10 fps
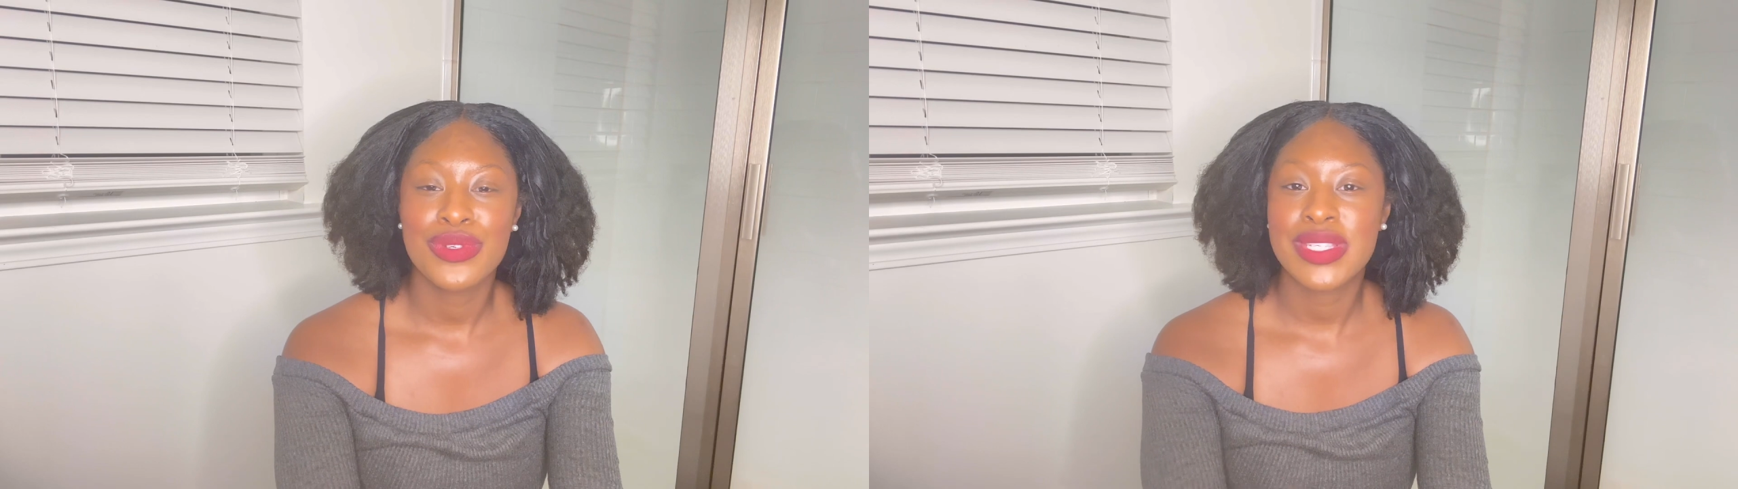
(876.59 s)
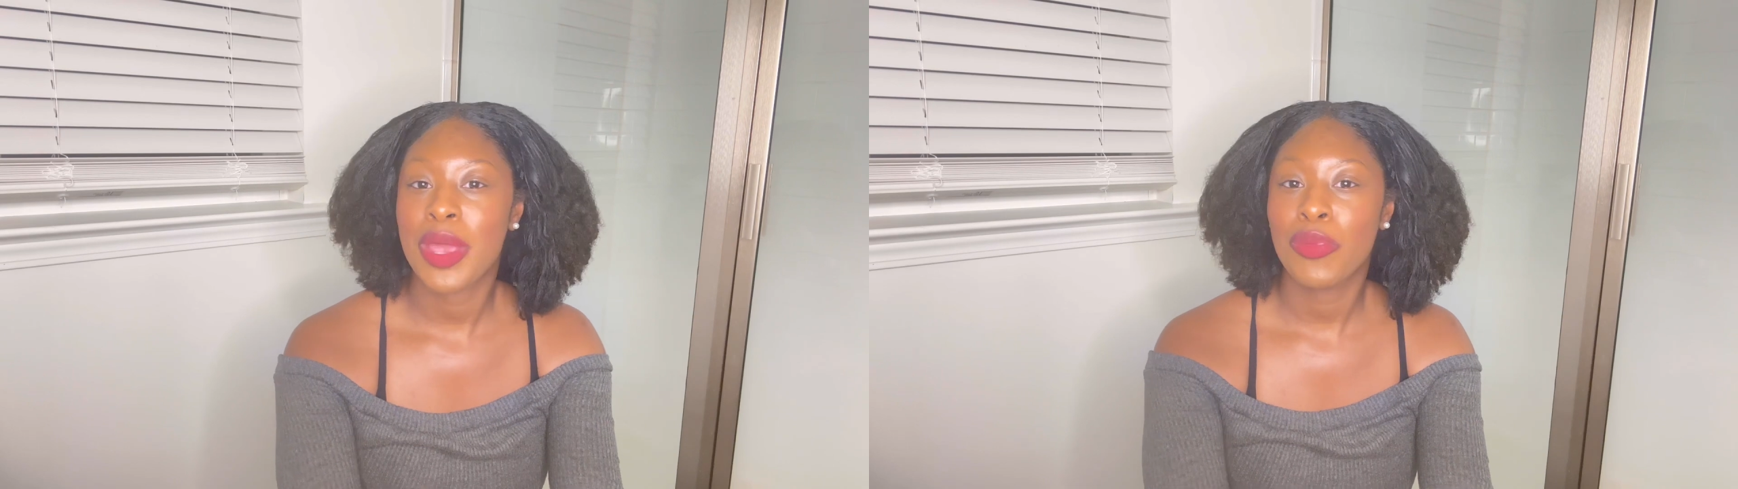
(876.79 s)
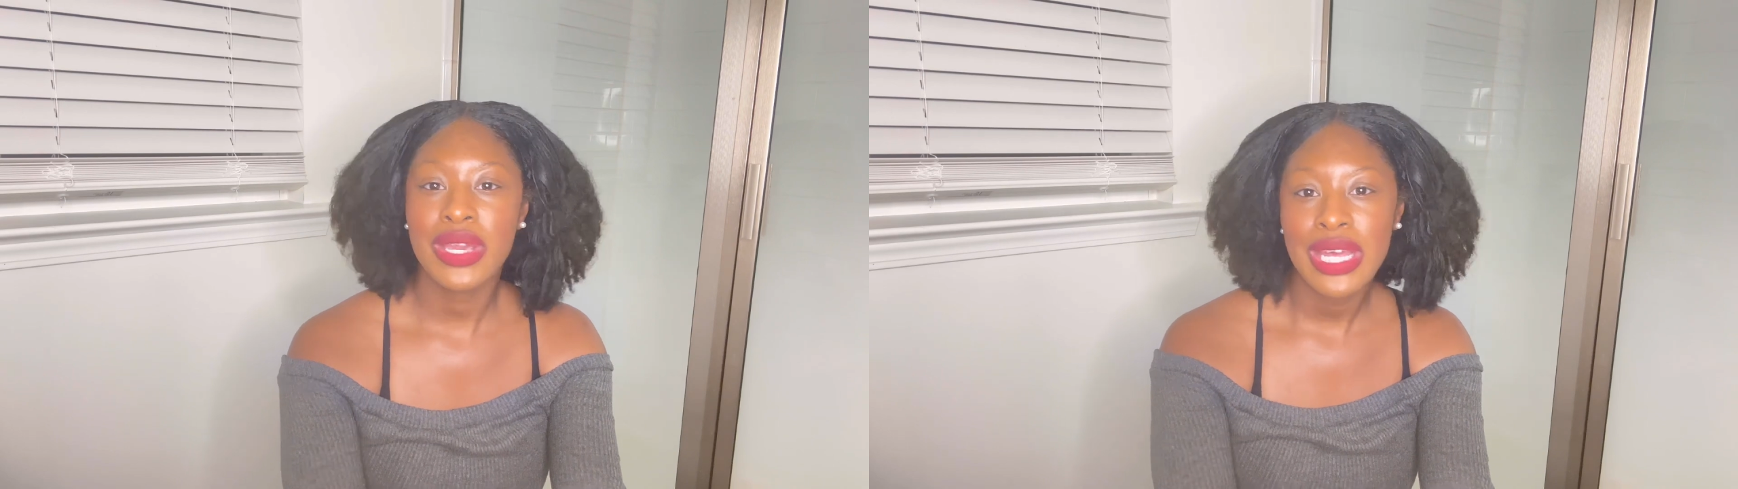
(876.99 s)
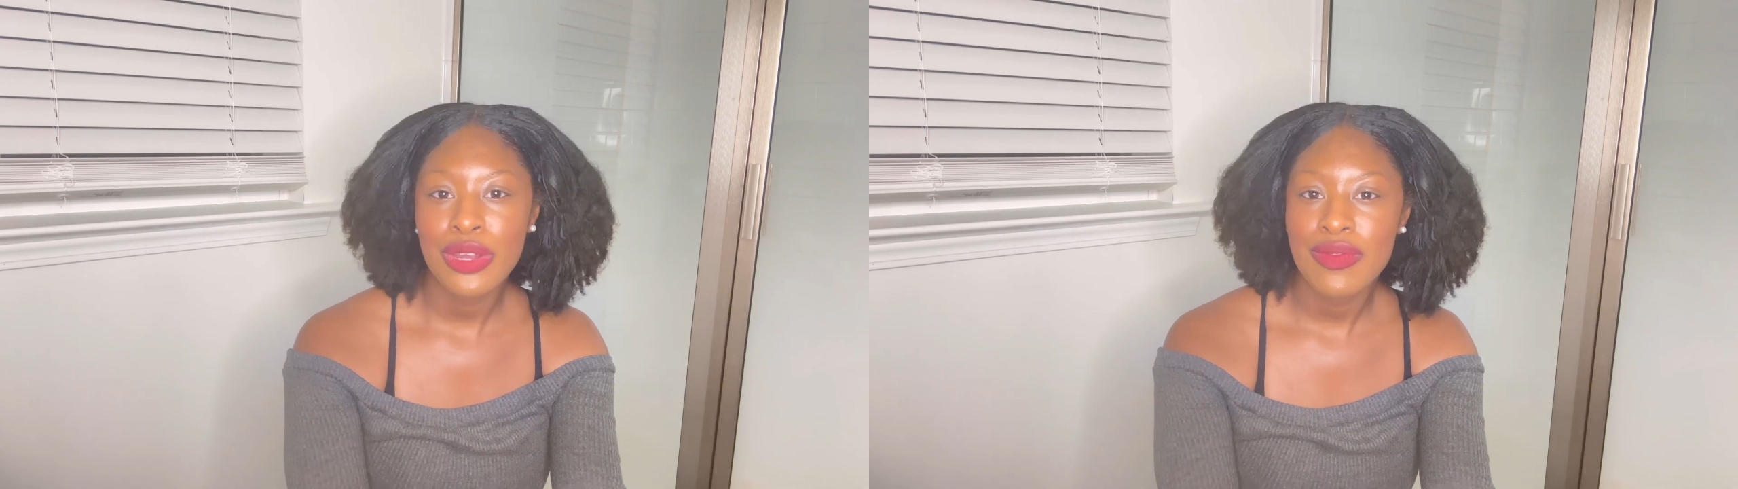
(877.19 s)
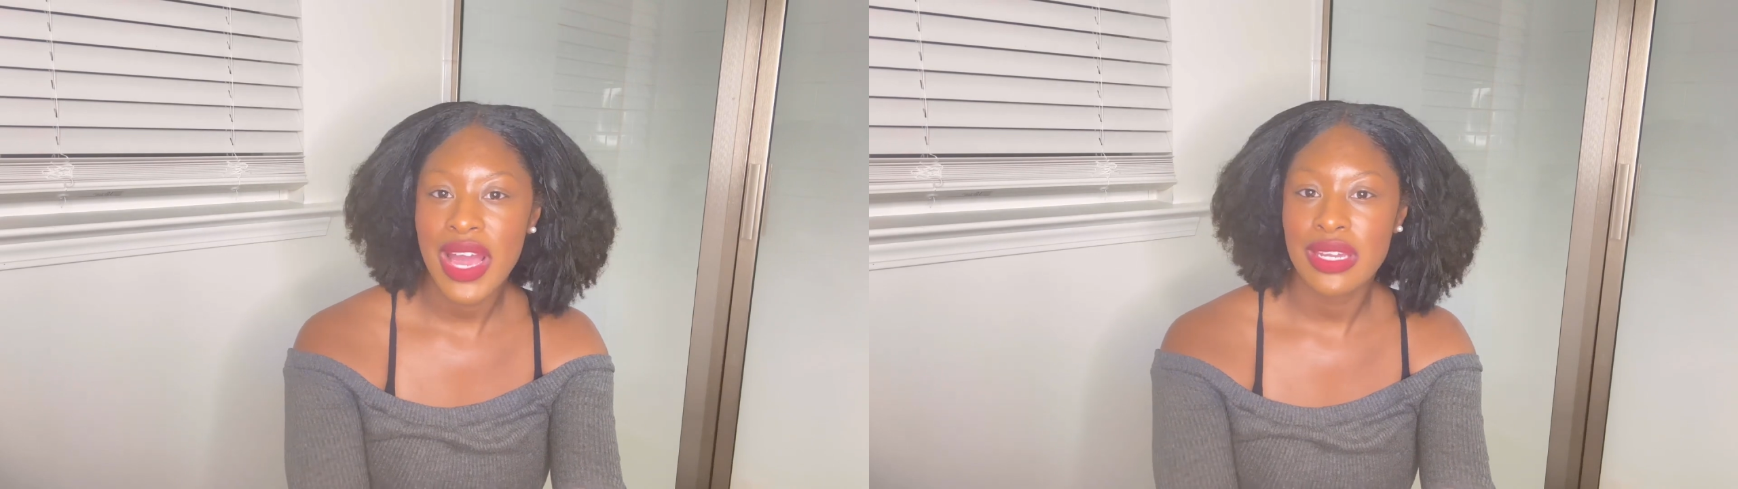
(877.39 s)
take
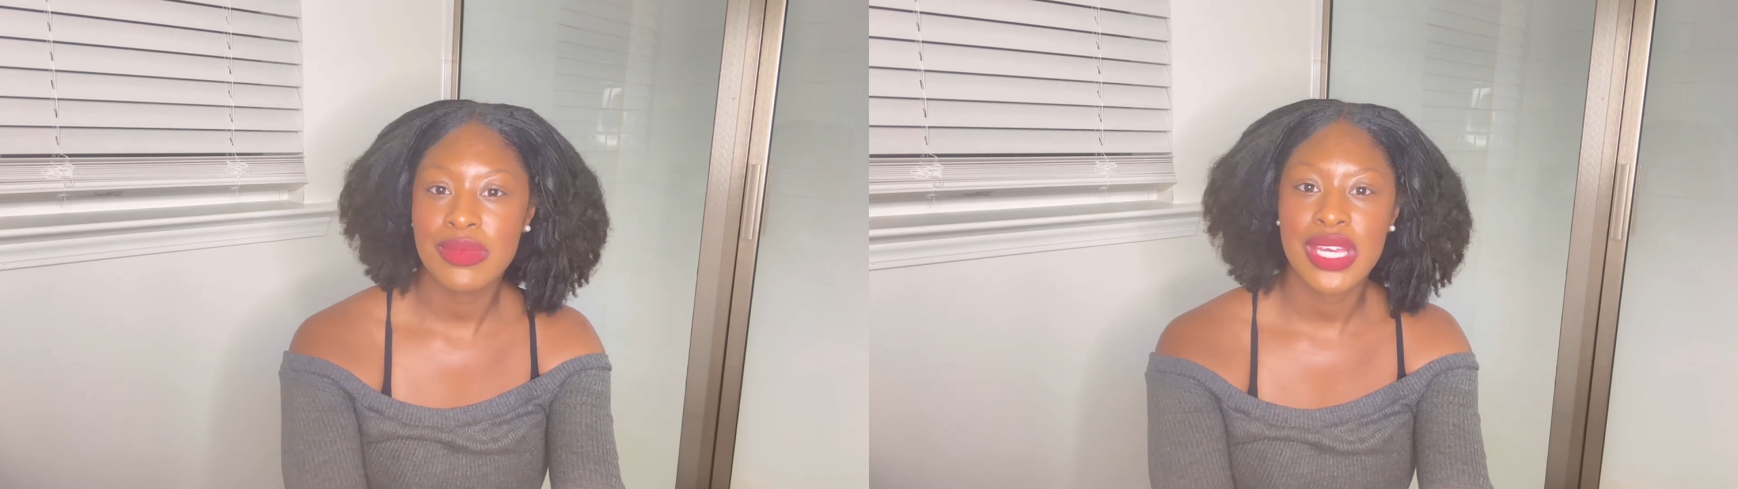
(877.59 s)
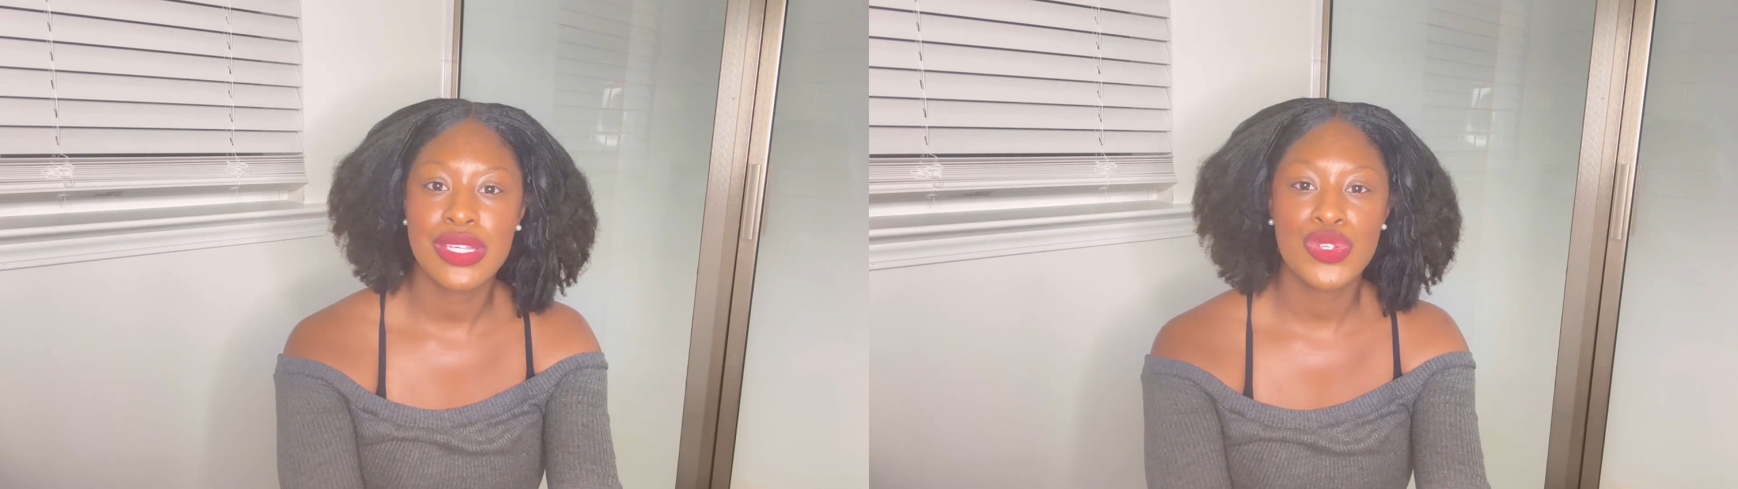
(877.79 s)
prenatal vitamins